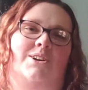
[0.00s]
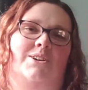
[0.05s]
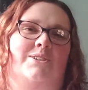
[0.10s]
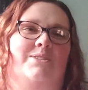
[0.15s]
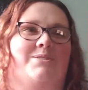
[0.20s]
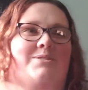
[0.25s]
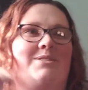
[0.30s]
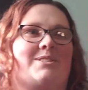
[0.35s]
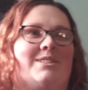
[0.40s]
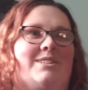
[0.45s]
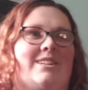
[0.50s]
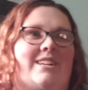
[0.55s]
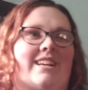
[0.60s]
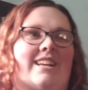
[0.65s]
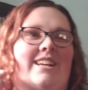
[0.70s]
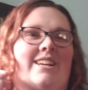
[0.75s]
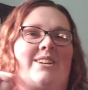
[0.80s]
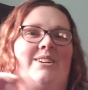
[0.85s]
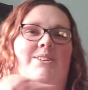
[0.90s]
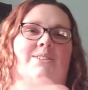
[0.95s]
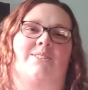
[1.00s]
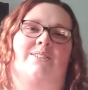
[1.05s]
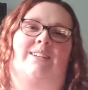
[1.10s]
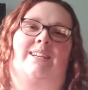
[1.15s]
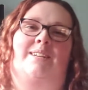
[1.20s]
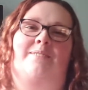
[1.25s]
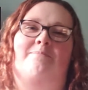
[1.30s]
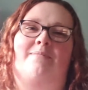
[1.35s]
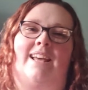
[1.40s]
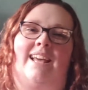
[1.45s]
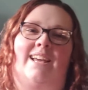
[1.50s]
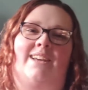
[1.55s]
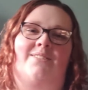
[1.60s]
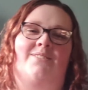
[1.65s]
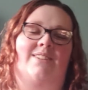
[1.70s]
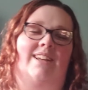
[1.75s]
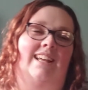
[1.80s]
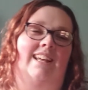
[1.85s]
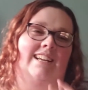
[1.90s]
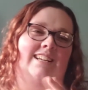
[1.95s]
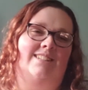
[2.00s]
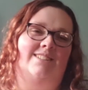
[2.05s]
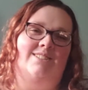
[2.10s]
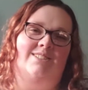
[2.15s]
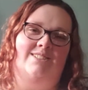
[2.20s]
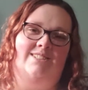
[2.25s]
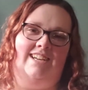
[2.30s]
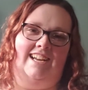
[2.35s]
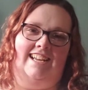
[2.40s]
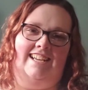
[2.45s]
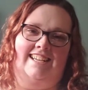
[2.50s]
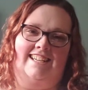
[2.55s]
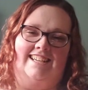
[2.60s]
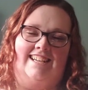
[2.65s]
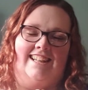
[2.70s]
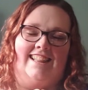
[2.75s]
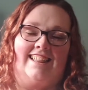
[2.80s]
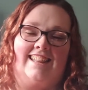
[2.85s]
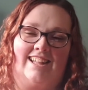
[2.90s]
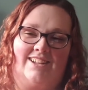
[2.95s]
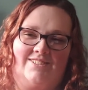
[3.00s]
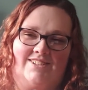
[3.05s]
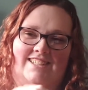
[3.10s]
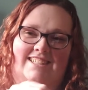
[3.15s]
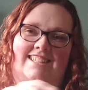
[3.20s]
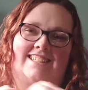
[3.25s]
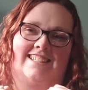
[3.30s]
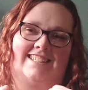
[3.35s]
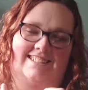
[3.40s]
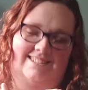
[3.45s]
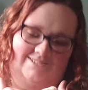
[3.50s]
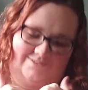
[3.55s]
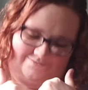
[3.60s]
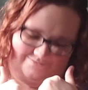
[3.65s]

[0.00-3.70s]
over Queen Maeve, and it's great, and I love it. And